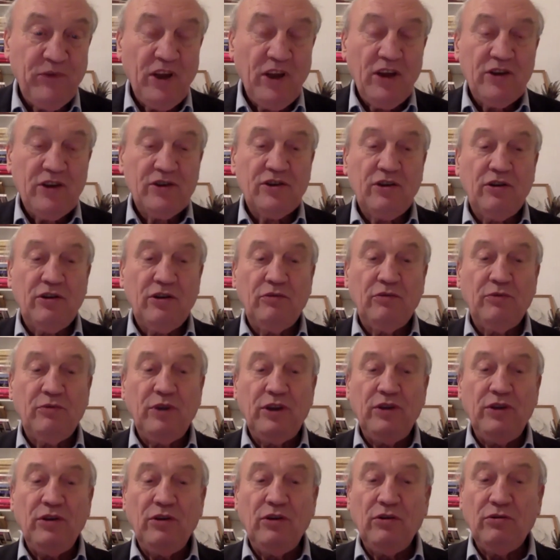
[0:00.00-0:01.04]
So we
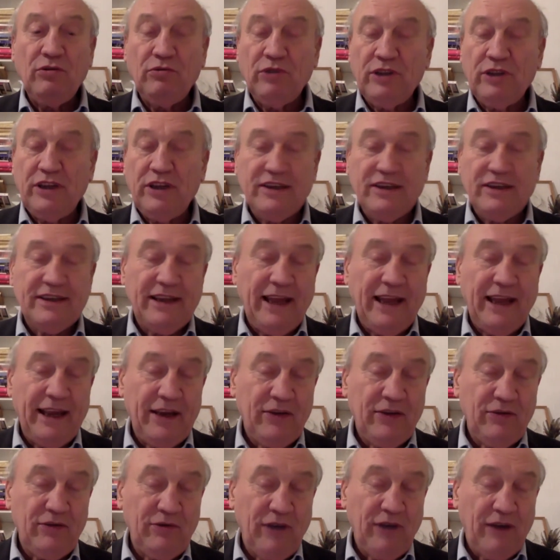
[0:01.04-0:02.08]
know what it's like
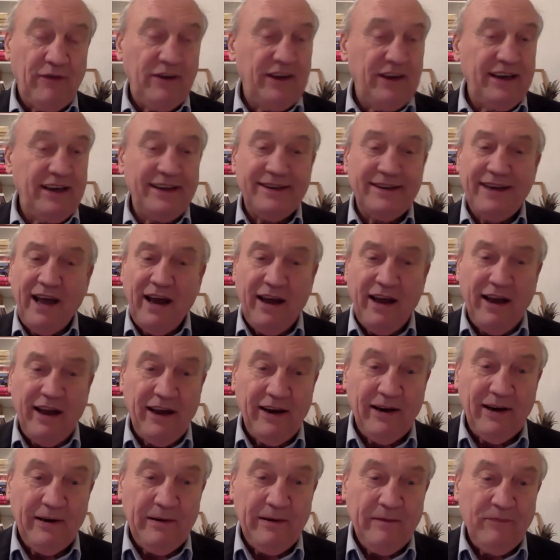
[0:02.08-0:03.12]
to have a desire
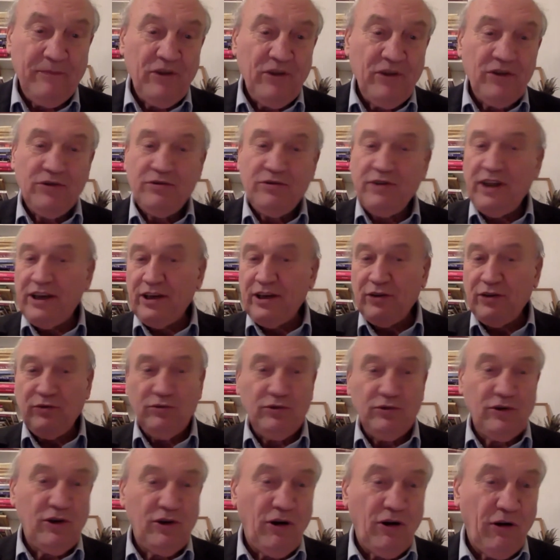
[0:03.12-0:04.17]
to get a good
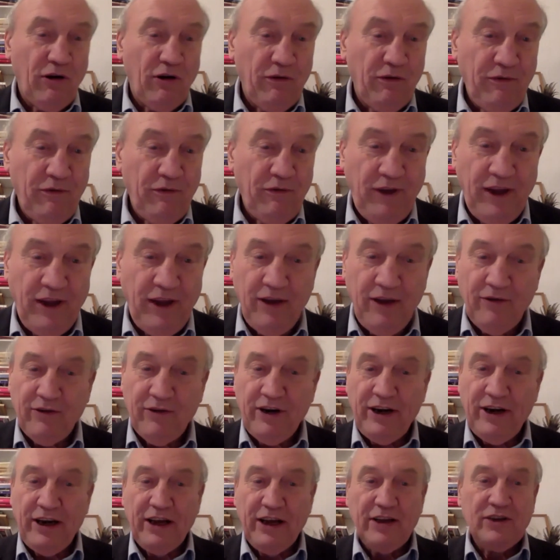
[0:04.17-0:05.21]
coffee or a
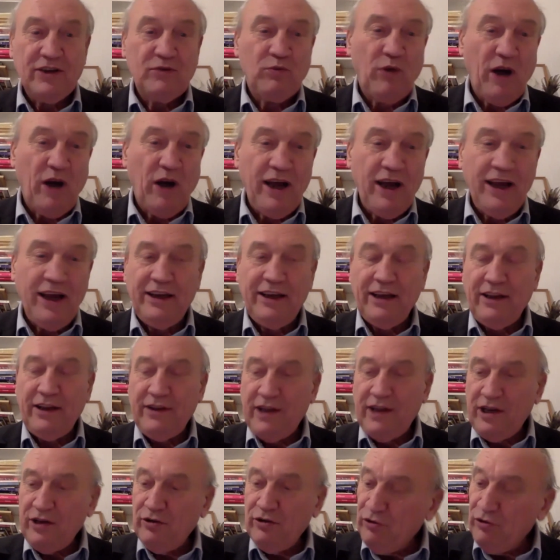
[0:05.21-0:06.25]
nice wine, and then
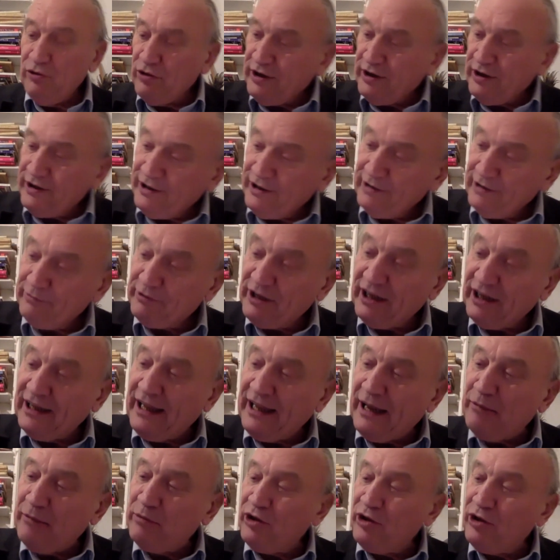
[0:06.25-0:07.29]
you look at the, the
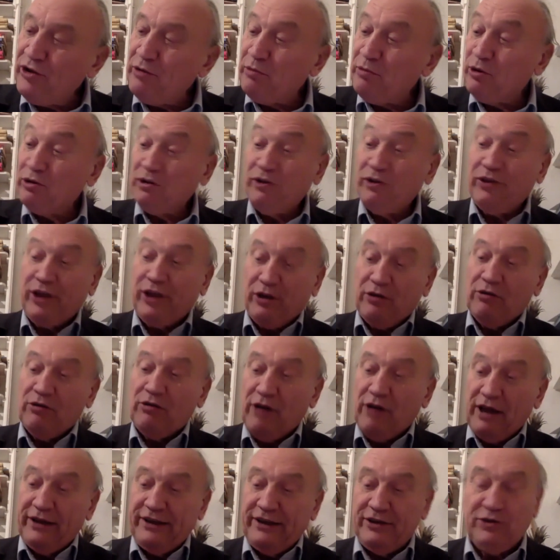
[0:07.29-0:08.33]
label on the bottle, think, oh, I
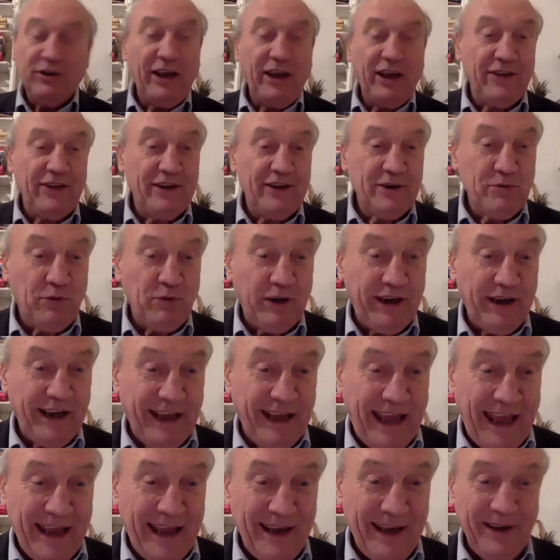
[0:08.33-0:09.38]
need to get this one
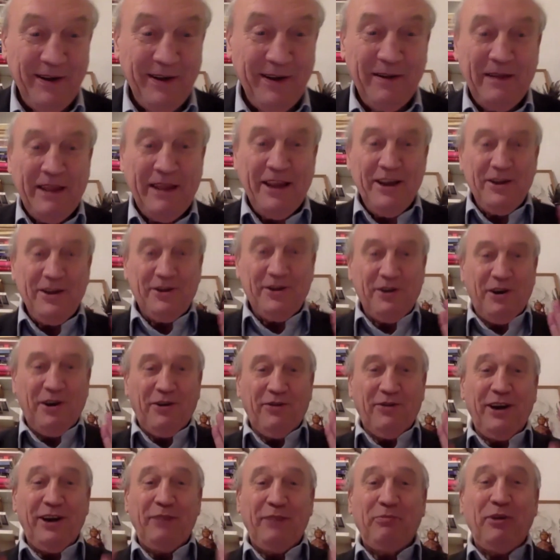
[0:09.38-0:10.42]
again. So
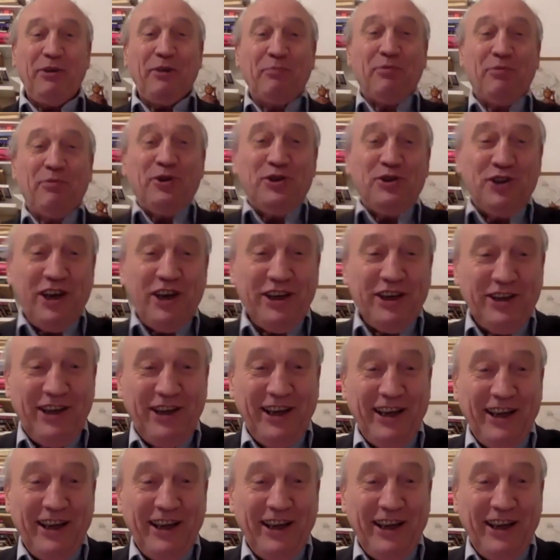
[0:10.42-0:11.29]
already we are projecting